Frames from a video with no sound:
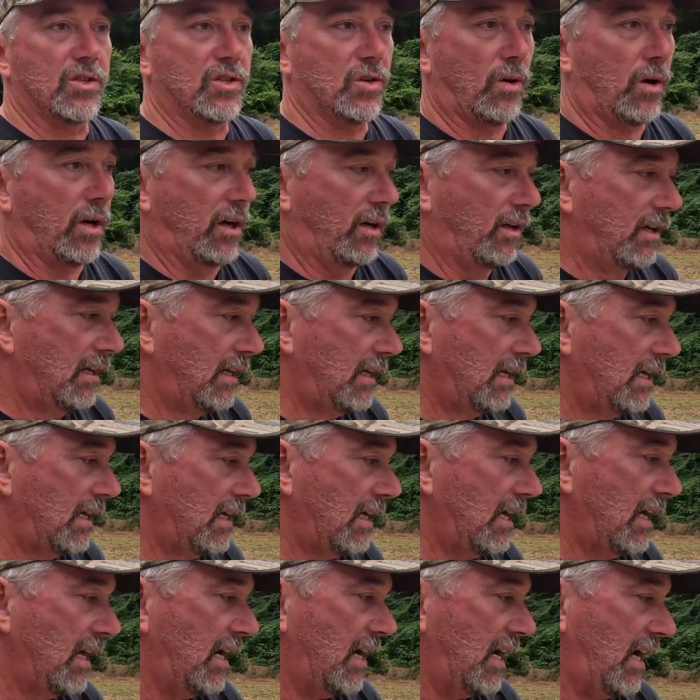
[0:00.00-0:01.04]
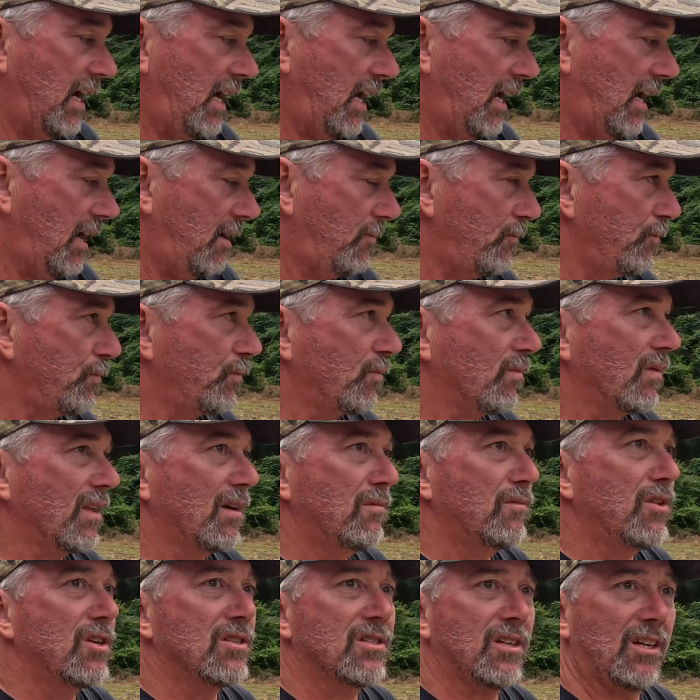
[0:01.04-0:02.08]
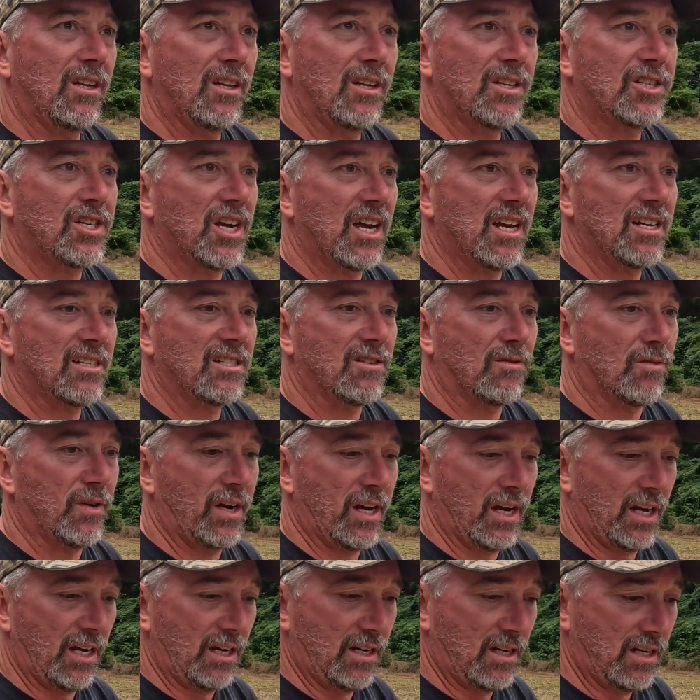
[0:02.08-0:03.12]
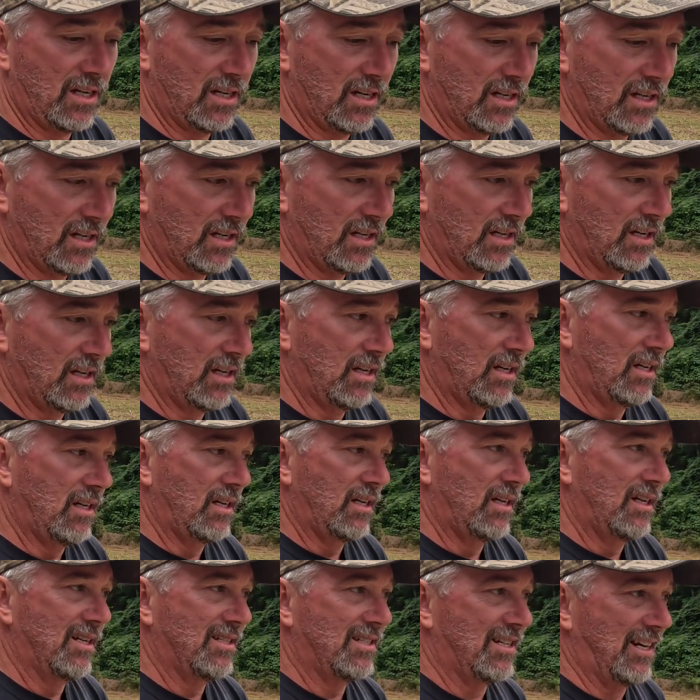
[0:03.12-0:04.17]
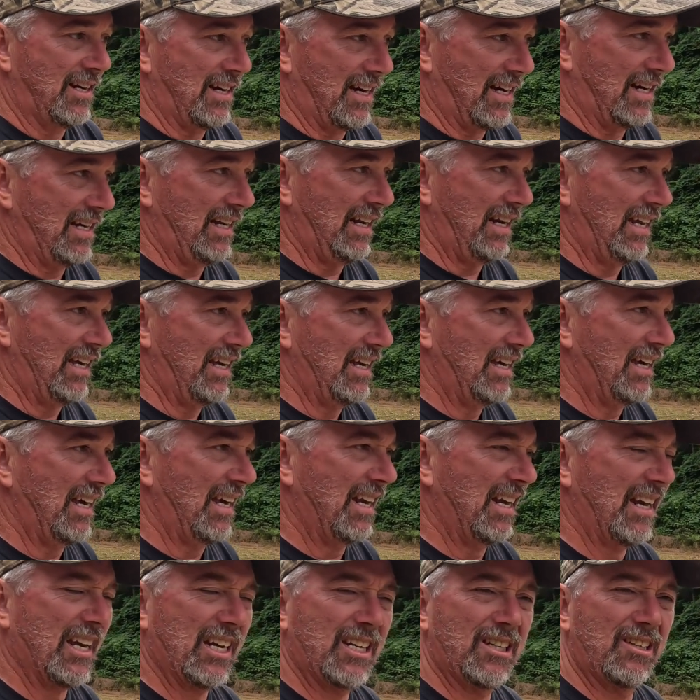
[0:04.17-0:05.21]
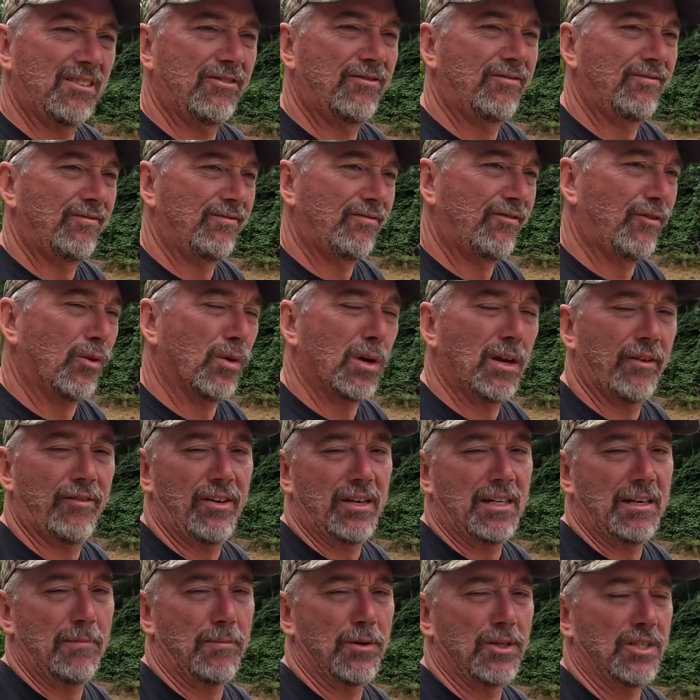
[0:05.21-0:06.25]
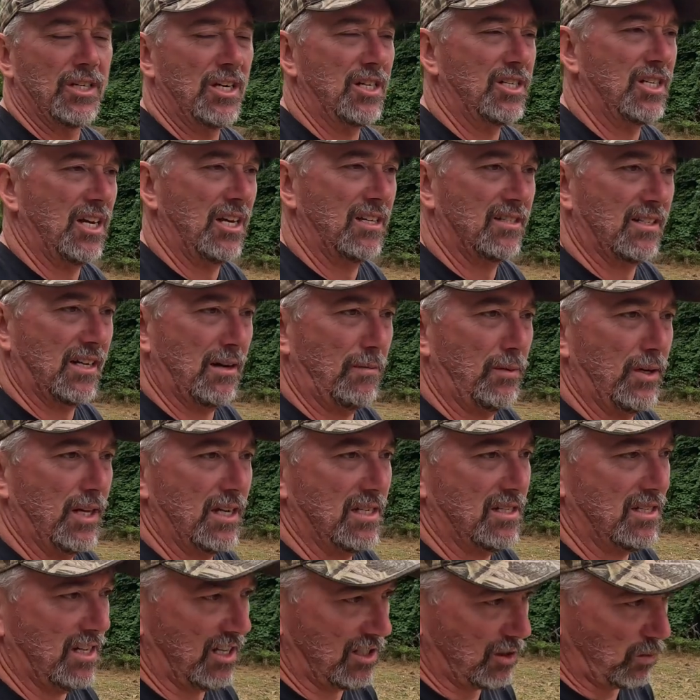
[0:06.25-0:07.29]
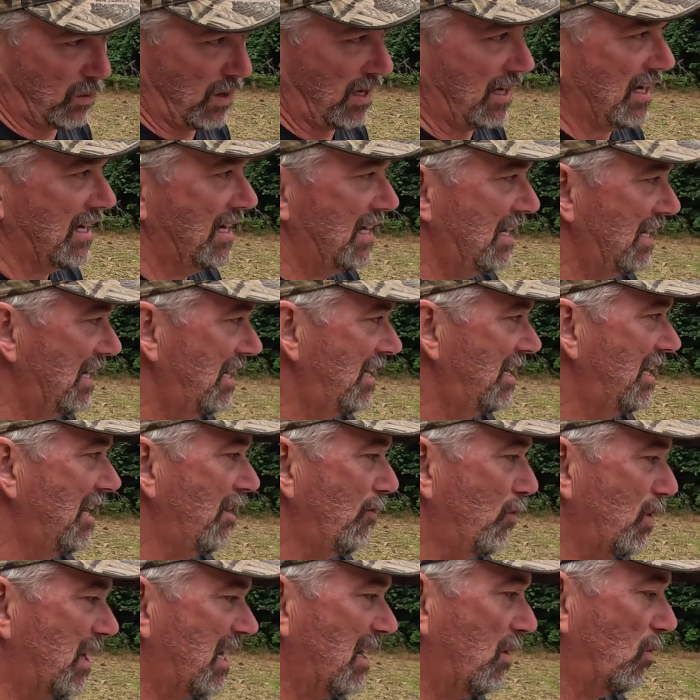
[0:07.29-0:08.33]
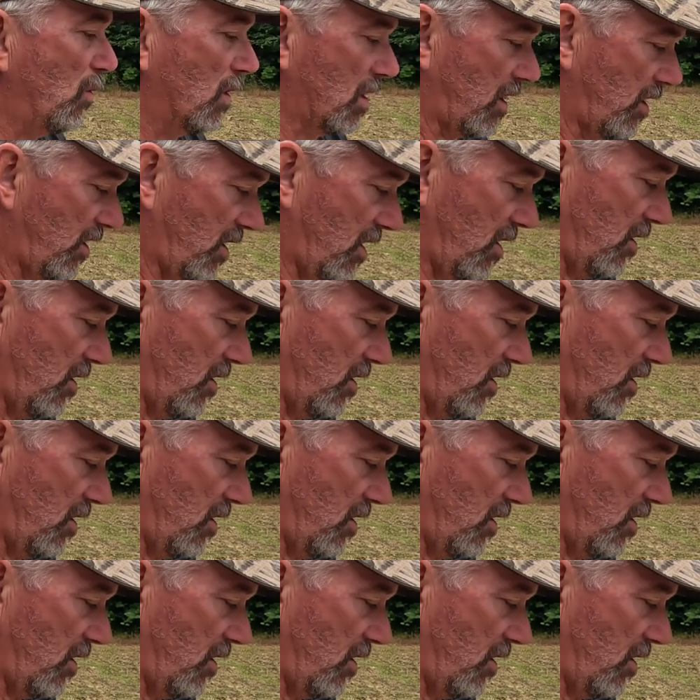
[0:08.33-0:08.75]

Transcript: soil. There's a little chance of rain tonight, and like a 40-50% chance a couple days next week. If we get one of